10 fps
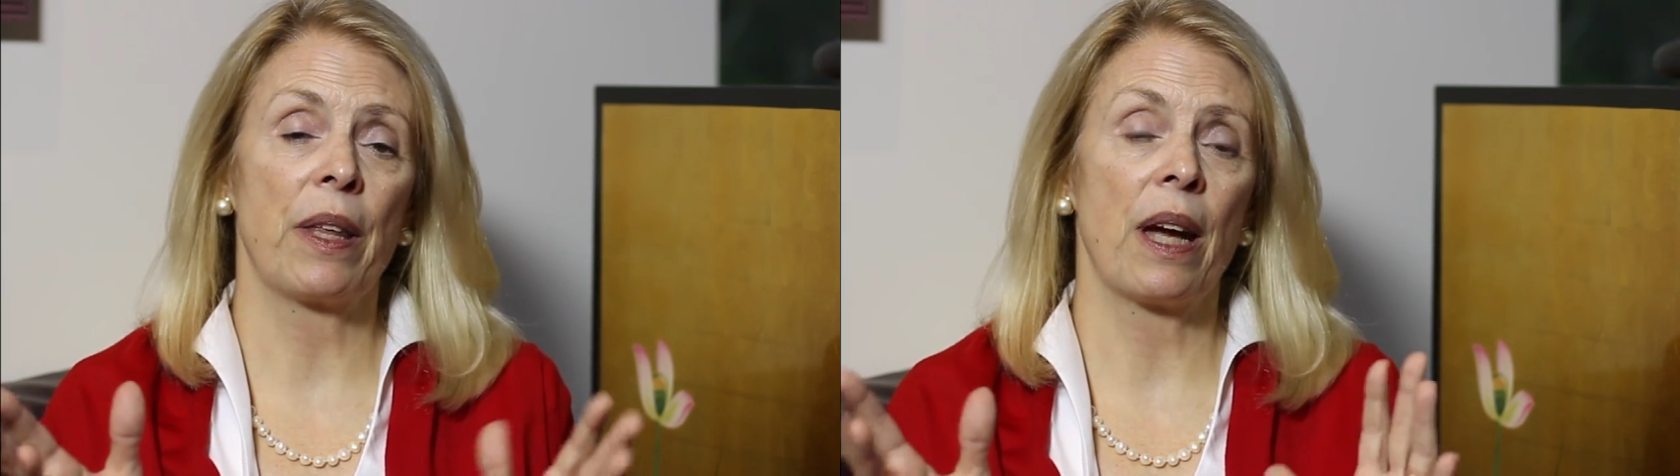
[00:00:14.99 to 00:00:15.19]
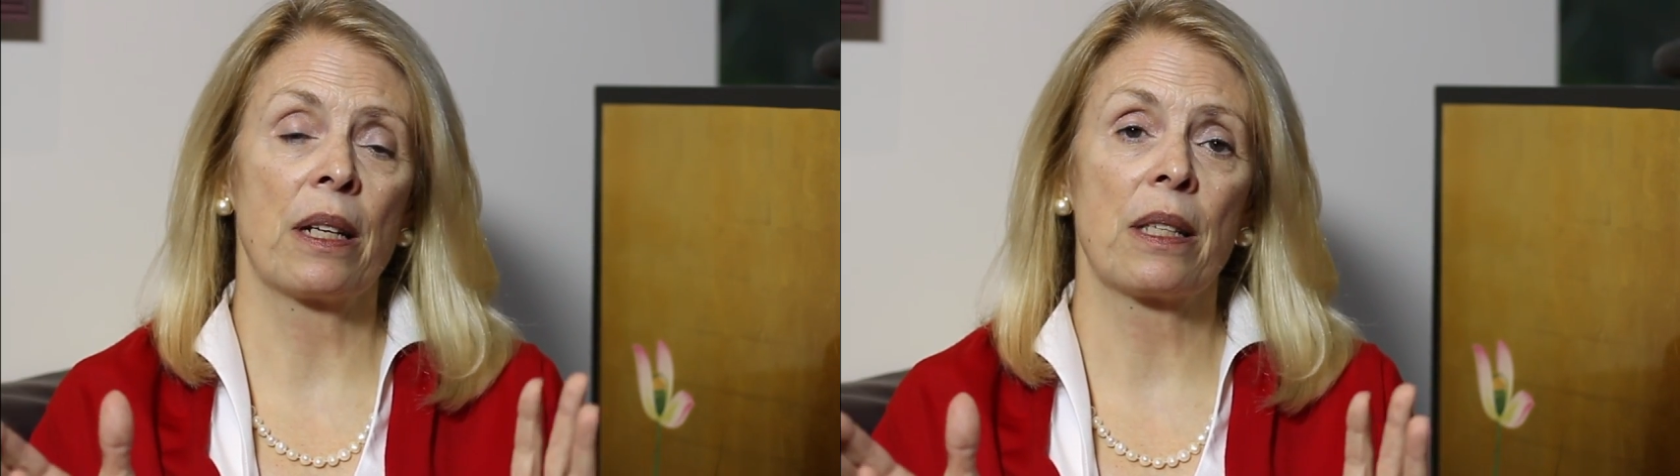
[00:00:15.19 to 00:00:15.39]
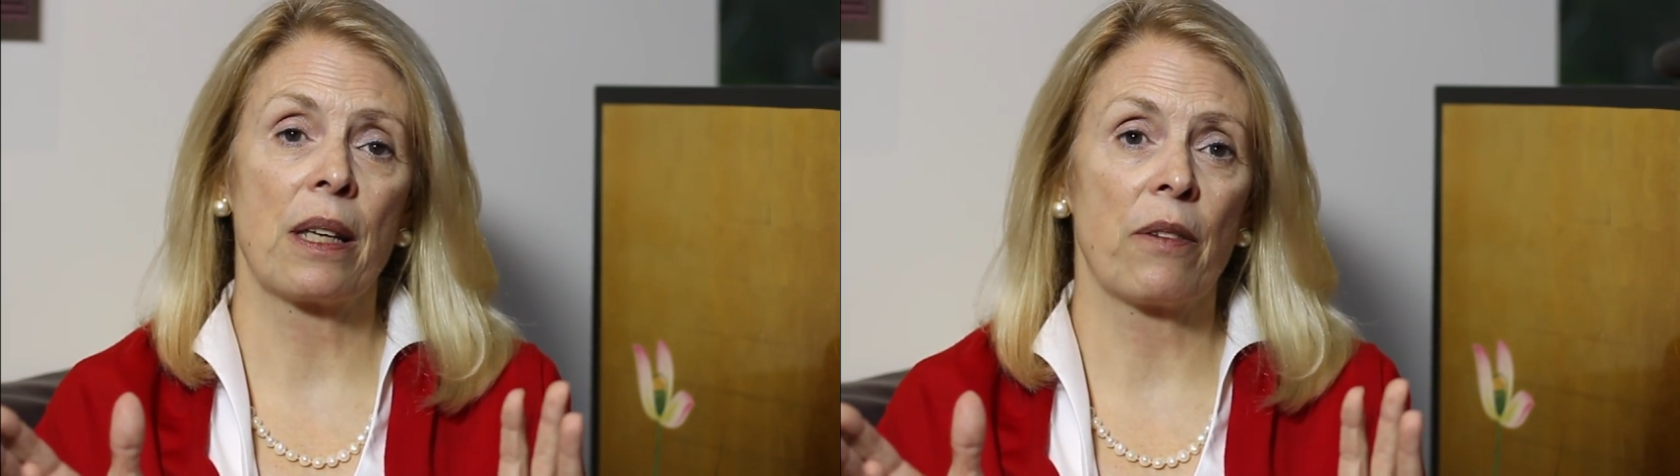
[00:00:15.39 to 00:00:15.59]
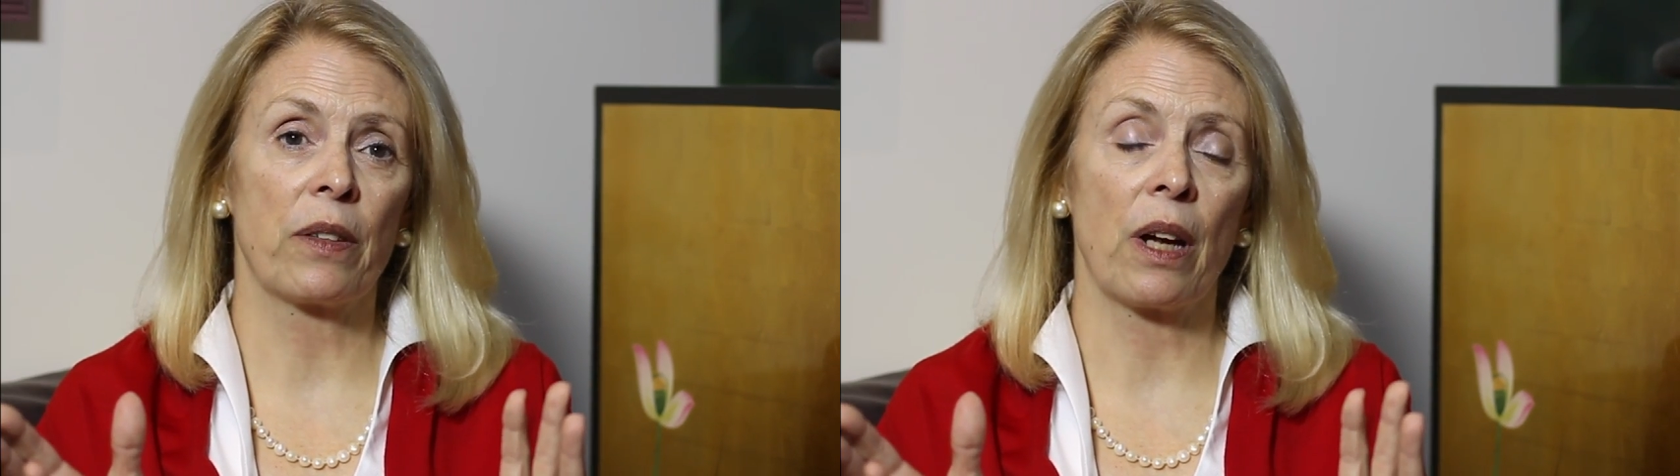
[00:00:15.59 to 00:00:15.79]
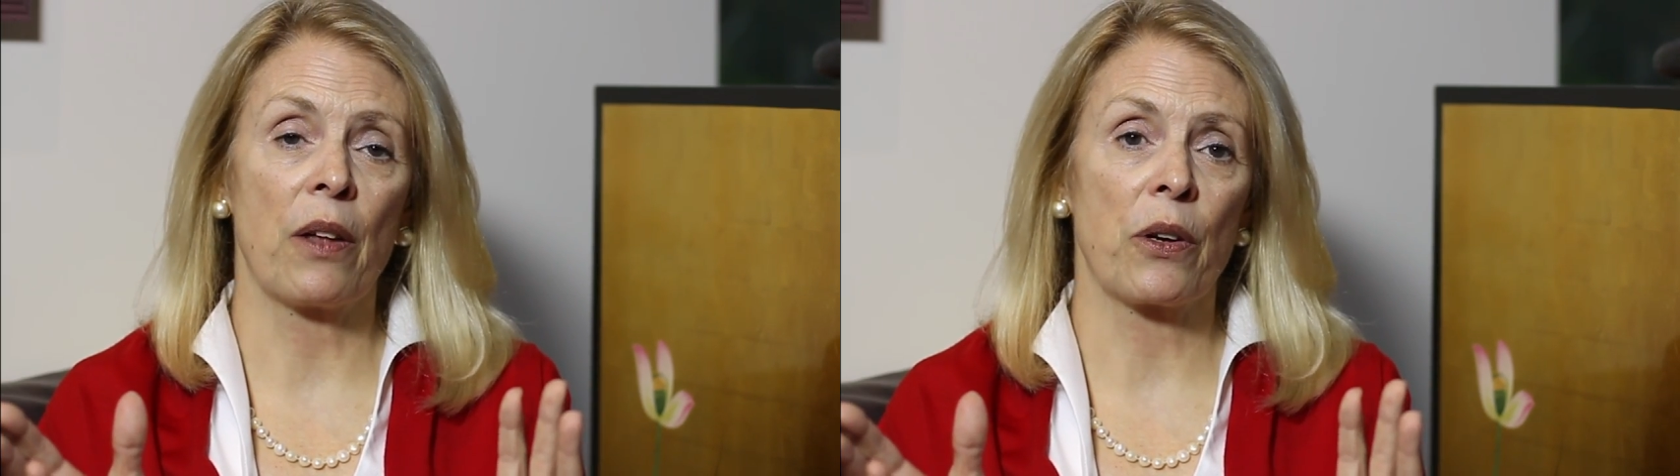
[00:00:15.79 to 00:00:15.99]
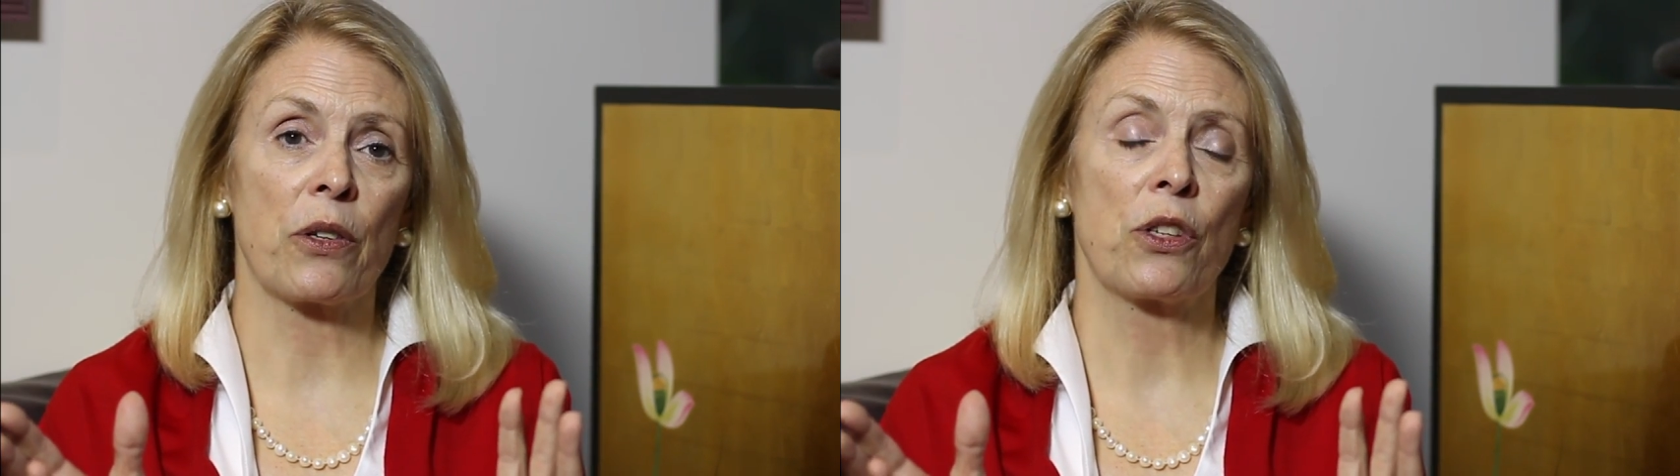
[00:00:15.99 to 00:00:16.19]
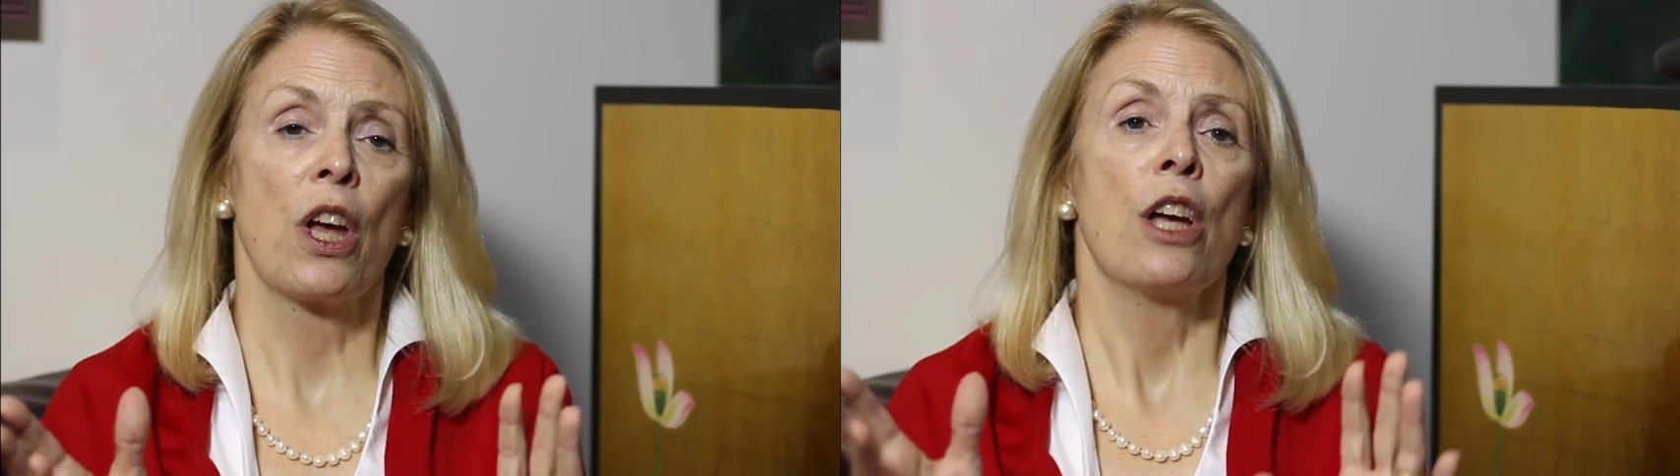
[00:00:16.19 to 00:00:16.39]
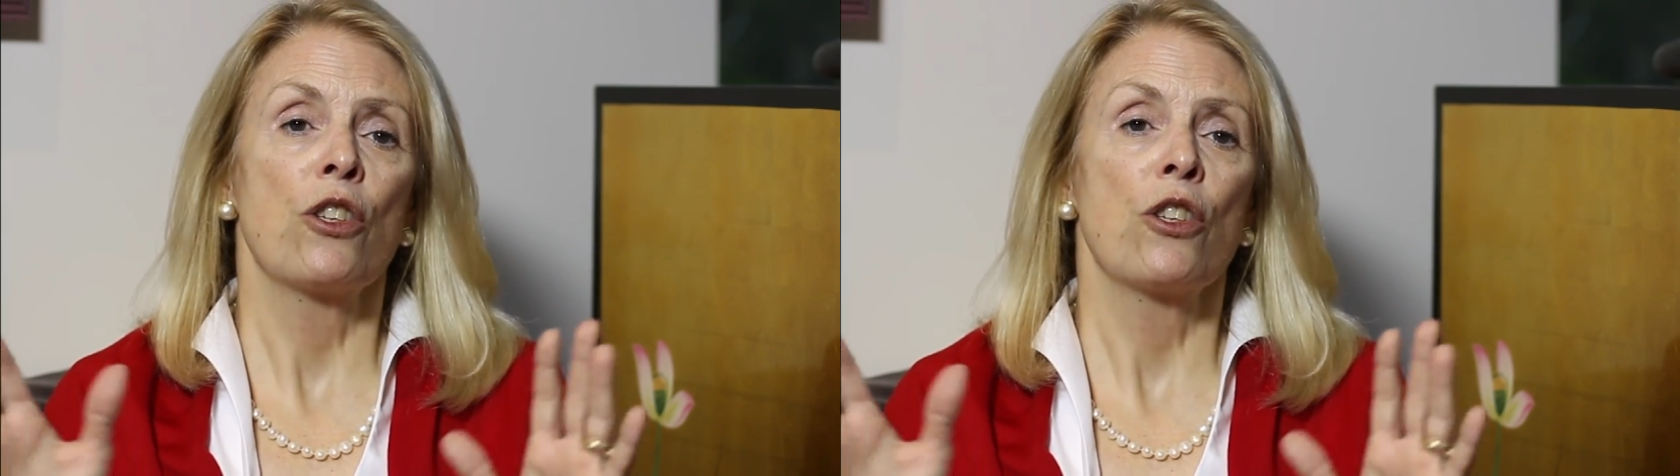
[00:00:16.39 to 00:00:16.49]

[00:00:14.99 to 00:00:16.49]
the NSF and others